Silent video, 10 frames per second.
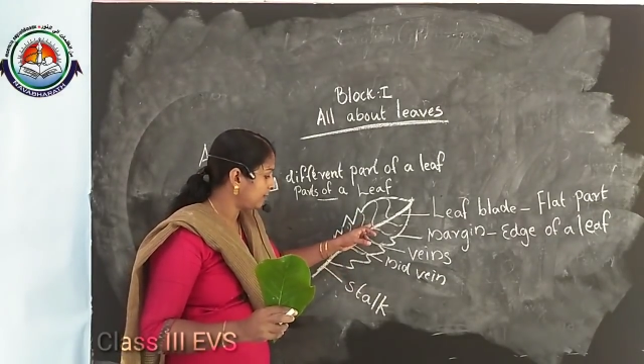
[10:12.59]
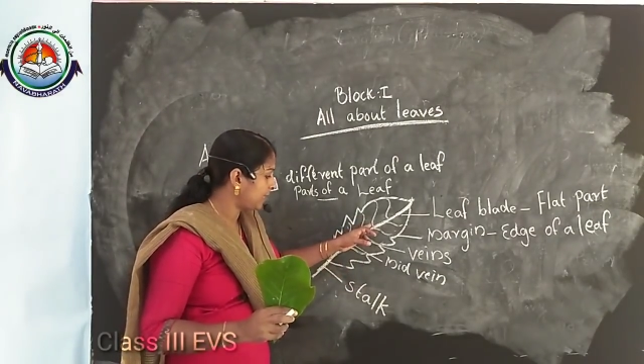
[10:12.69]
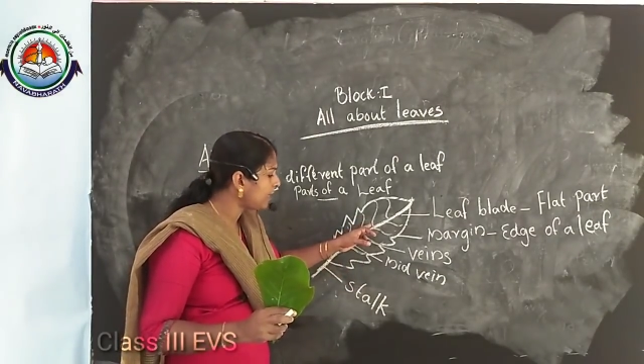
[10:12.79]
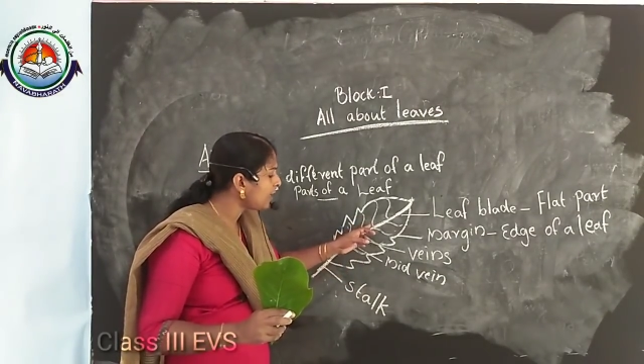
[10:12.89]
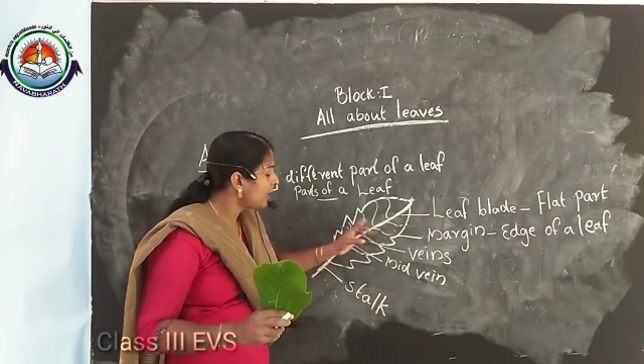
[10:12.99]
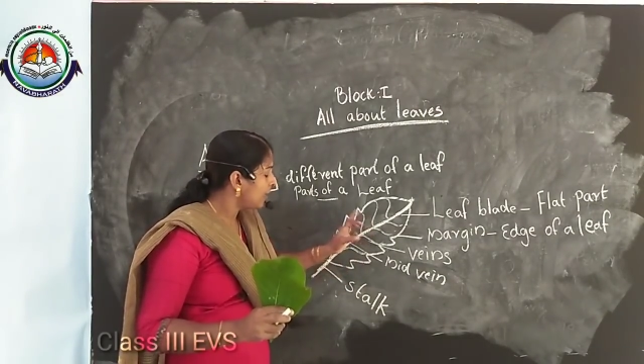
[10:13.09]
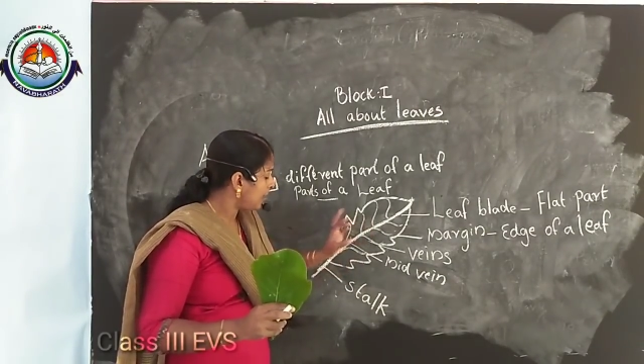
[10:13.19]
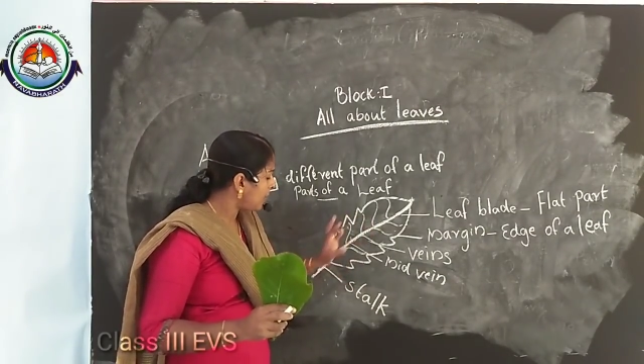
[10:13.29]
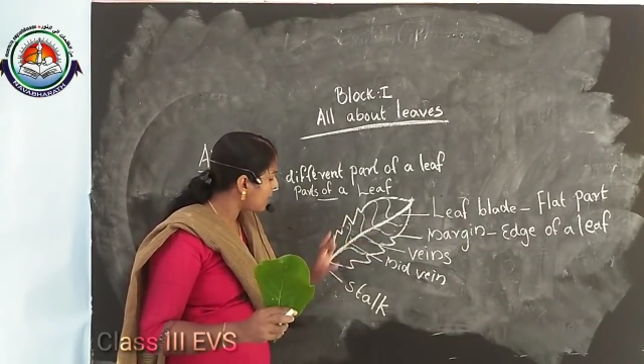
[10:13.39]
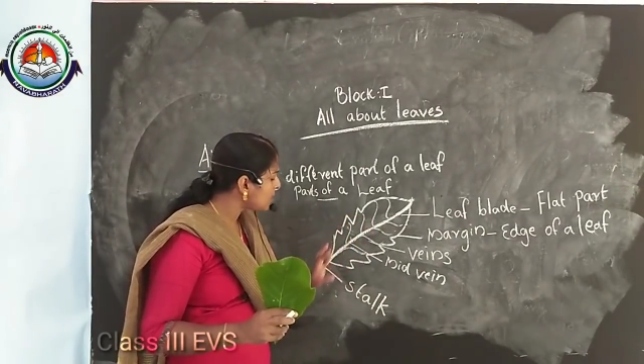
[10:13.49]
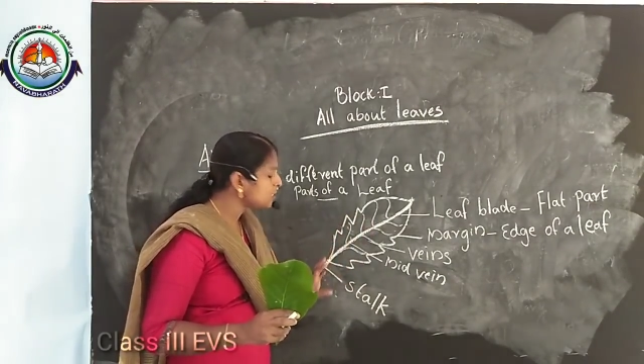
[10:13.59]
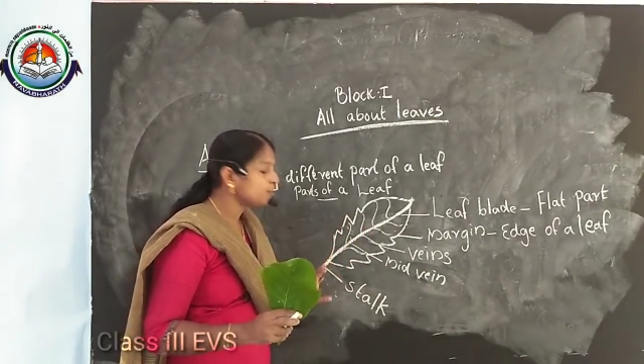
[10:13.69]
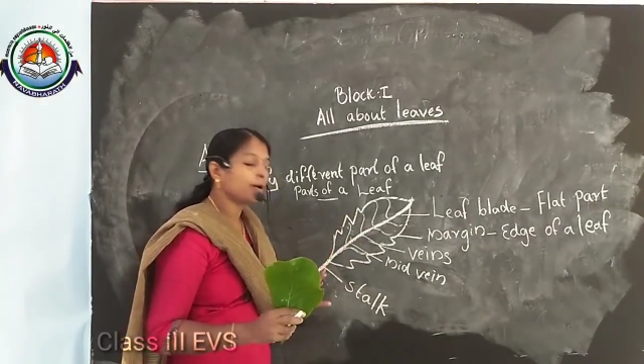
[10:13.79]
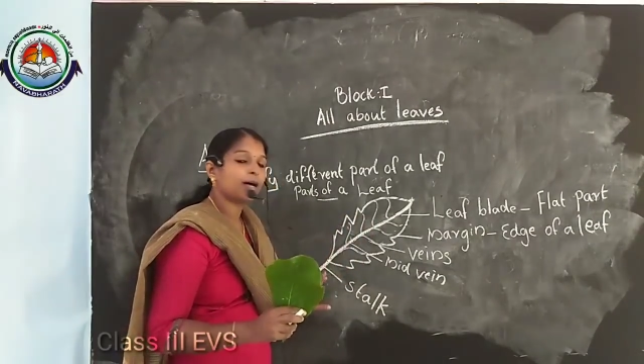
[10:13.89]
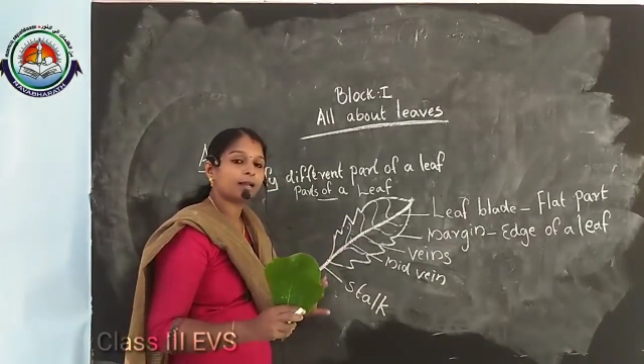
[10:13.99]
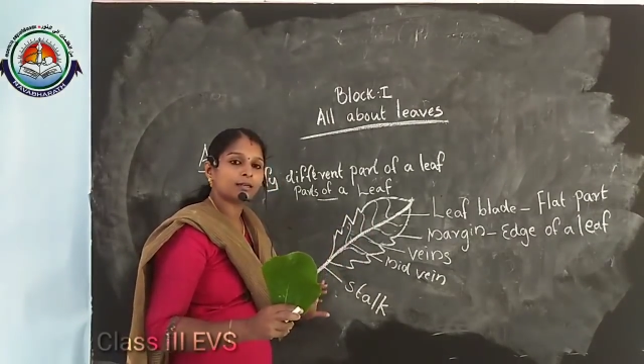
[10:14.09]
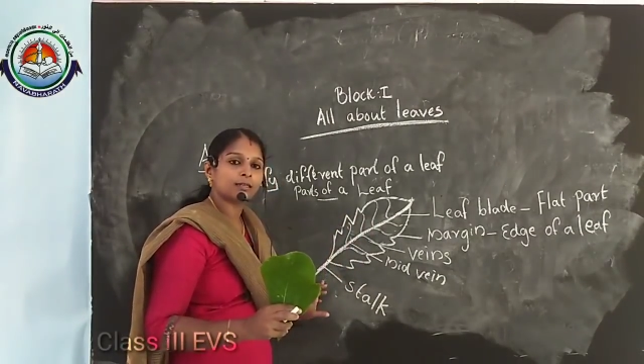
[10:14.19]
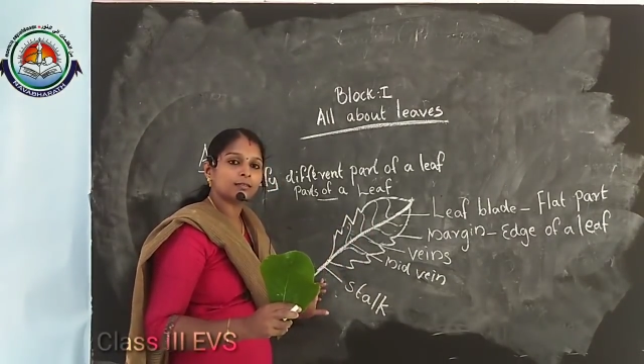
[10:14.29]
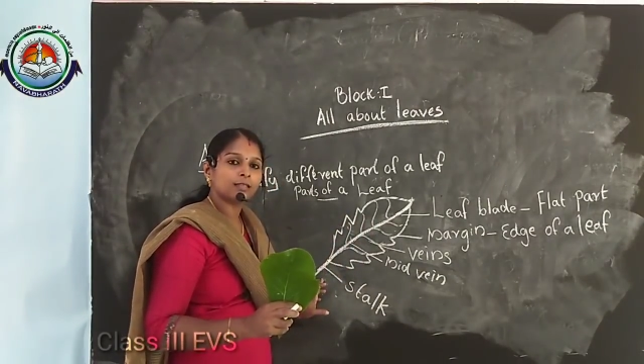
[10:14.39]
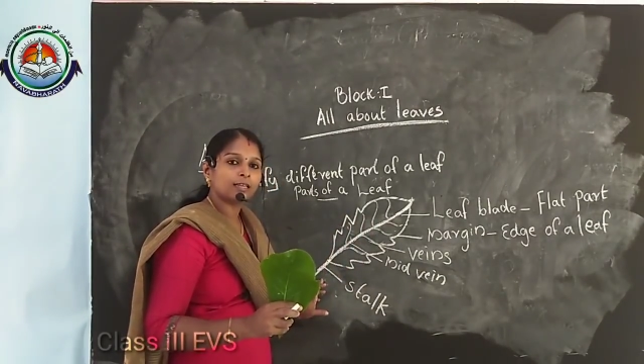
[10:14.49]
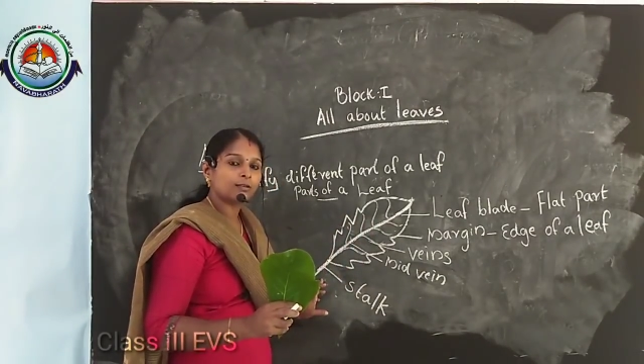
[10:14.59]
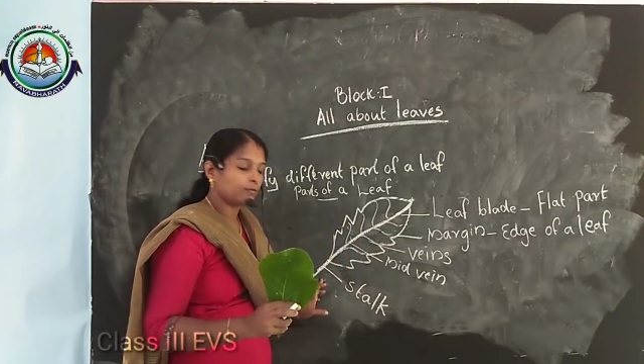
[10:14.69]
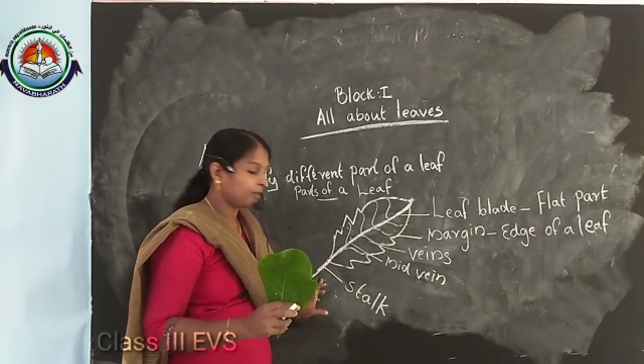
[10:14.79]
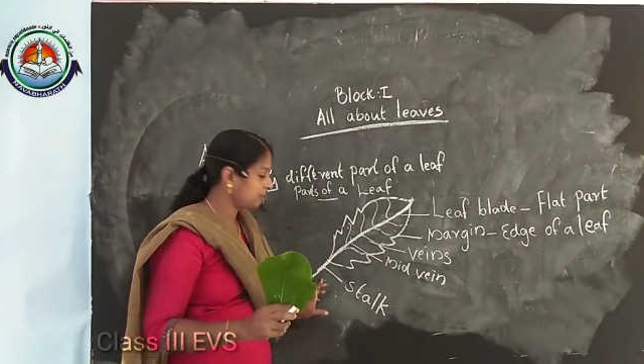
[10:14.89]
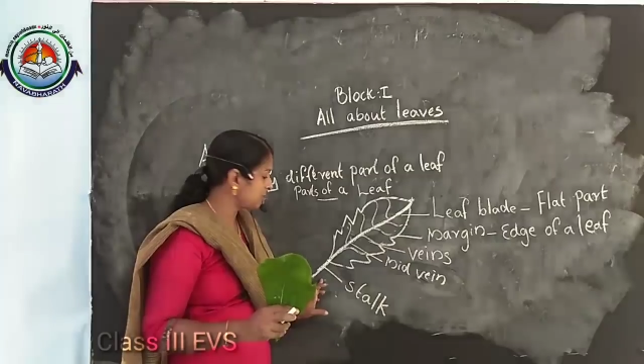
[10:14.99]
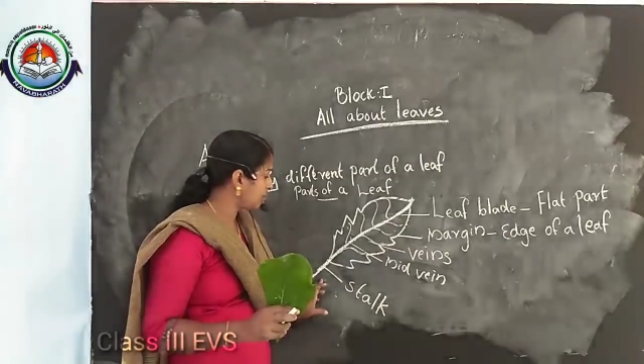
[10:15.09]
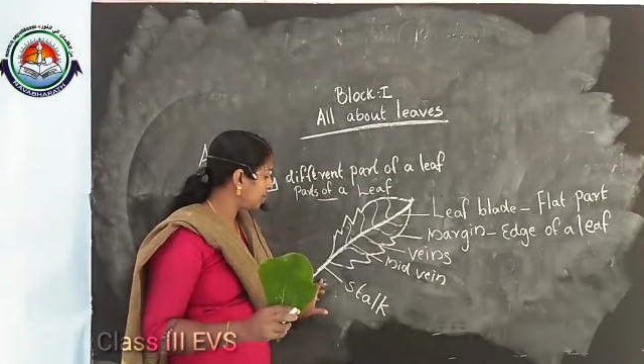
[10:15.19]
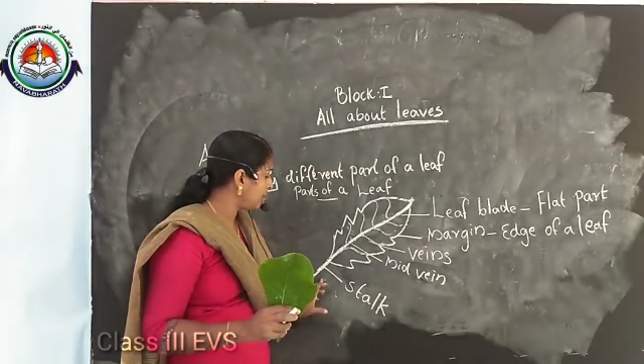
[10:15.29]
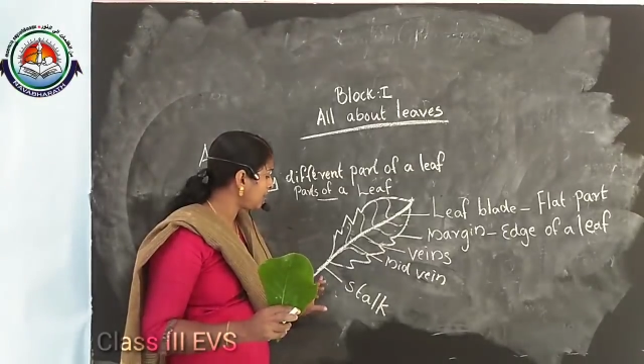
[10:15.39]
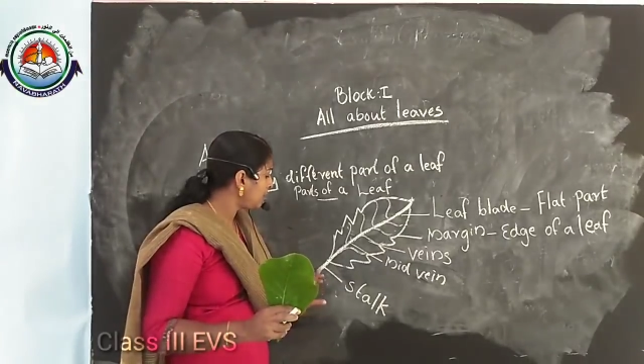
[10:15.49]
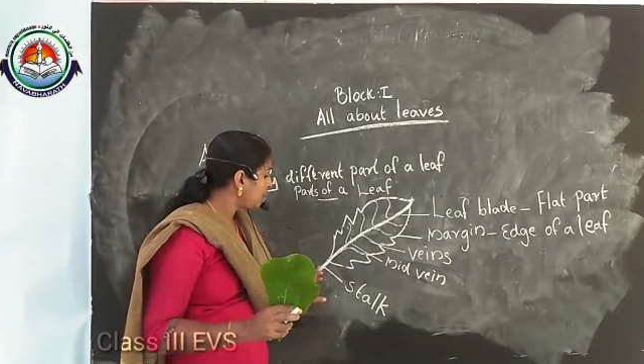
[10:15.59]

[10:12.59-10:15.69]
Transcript: Then last part that we studied,